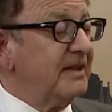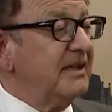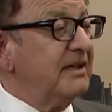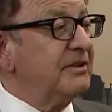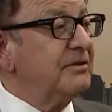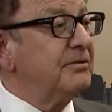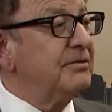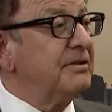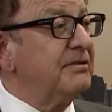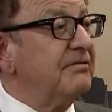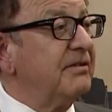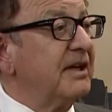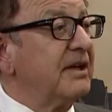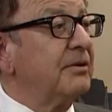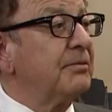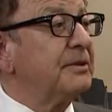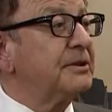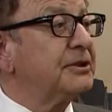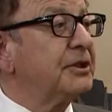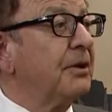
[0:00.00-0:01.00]
to
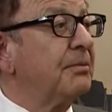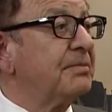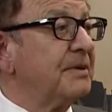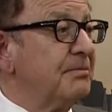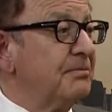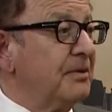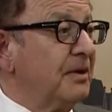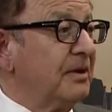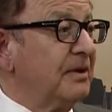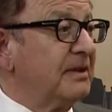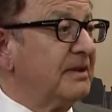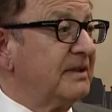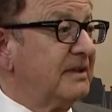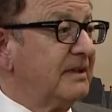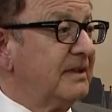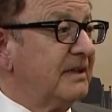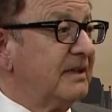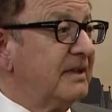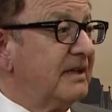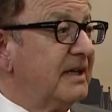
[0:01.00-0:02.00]
develop a shopping mall
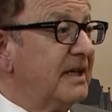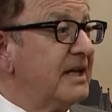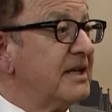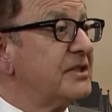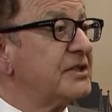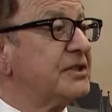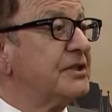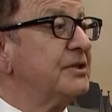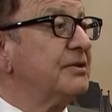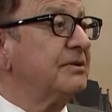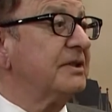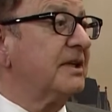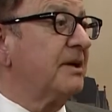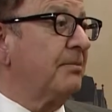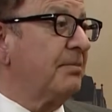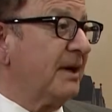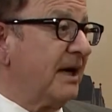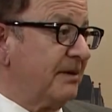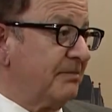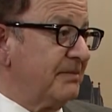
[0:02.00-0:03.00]
and student
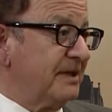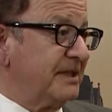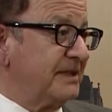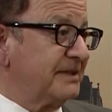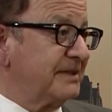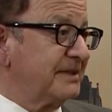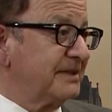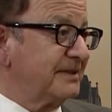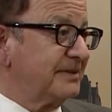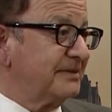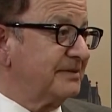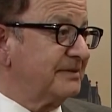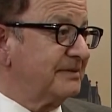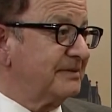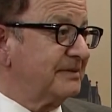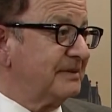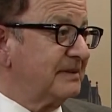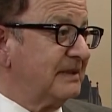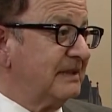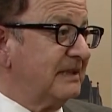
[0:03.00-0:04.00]
apartments.
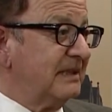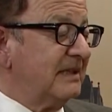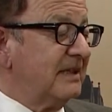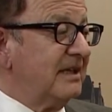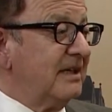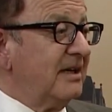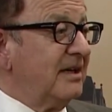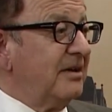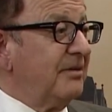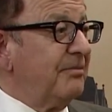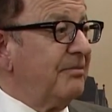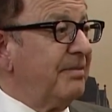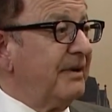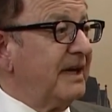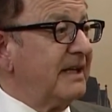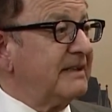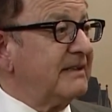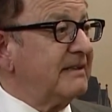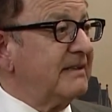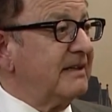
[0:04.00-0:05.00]

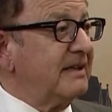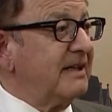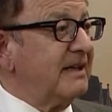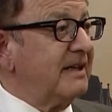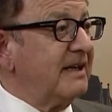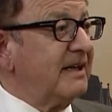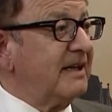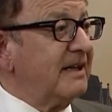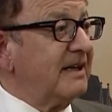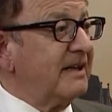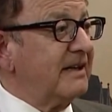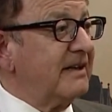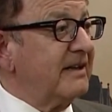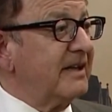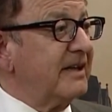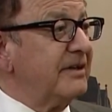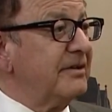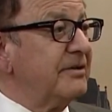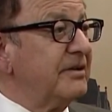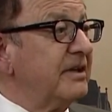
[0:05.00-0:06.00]
But
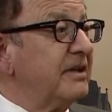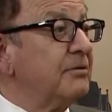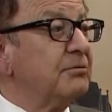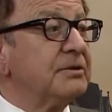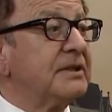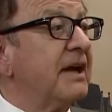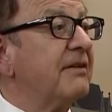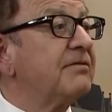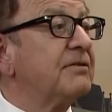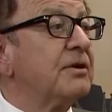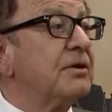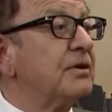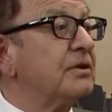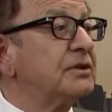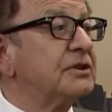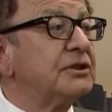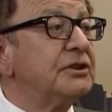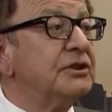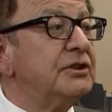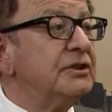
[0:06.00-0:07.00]
it would have
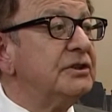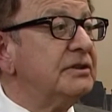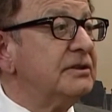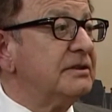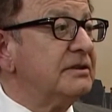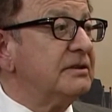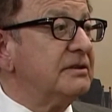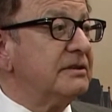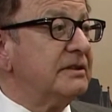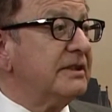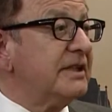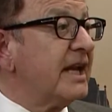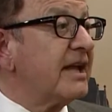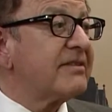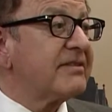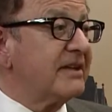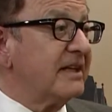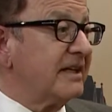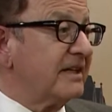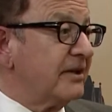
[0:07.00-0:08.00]
cost
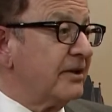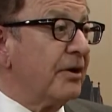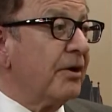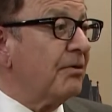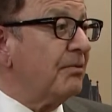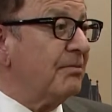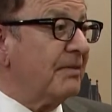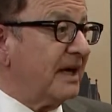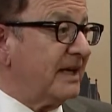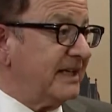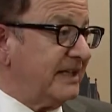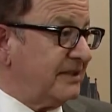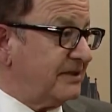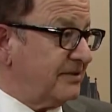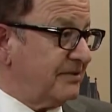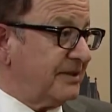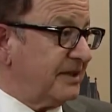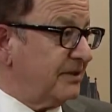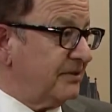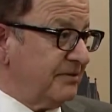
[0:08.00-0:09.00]
nothing, no money
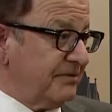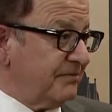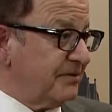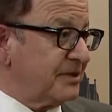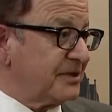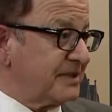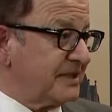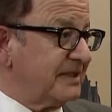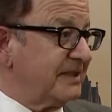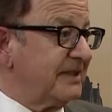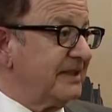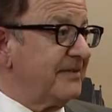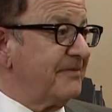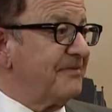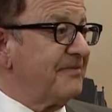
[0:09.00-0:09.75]
to the university.